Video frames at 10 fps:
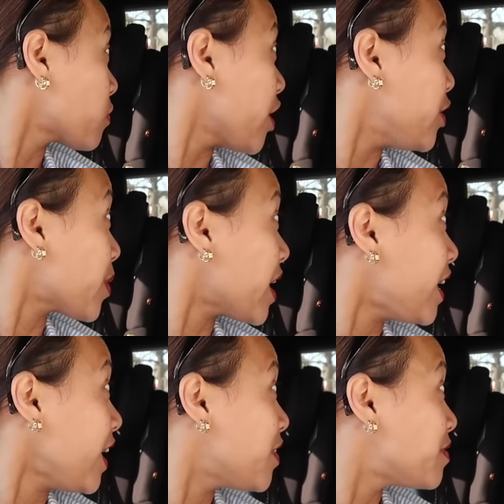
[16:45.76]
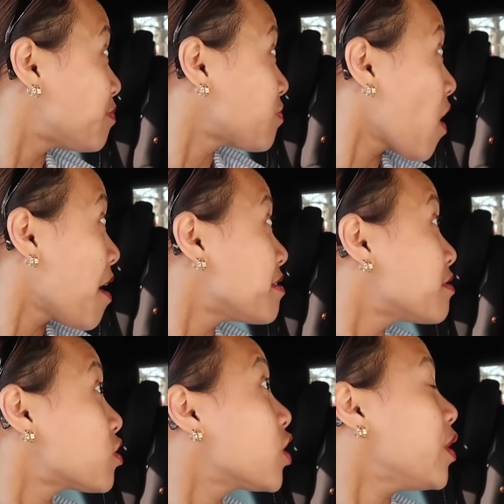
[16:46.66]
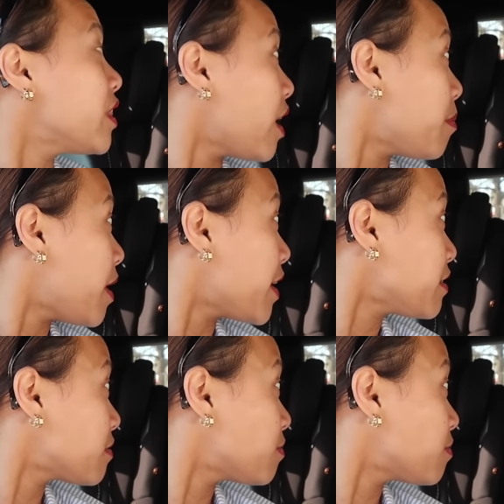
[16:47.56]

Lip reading: You ready to go in that mart?